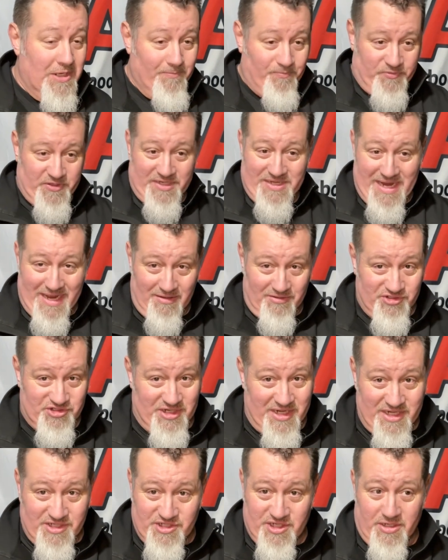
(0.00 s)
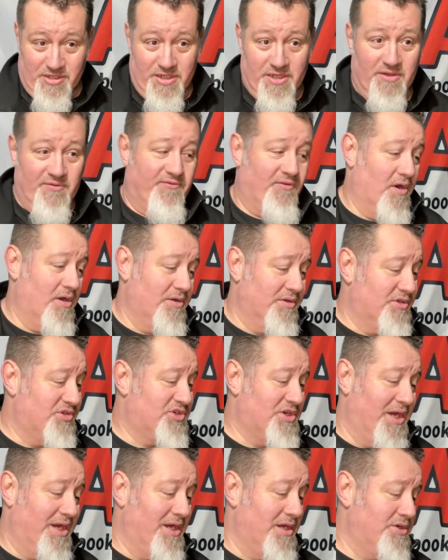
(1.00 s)
the downstage area, the front of the
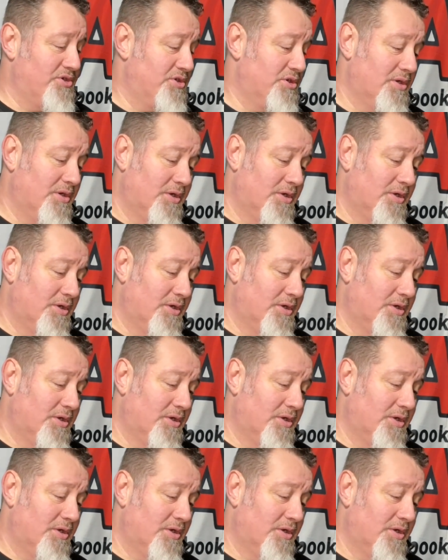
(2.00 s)
stage.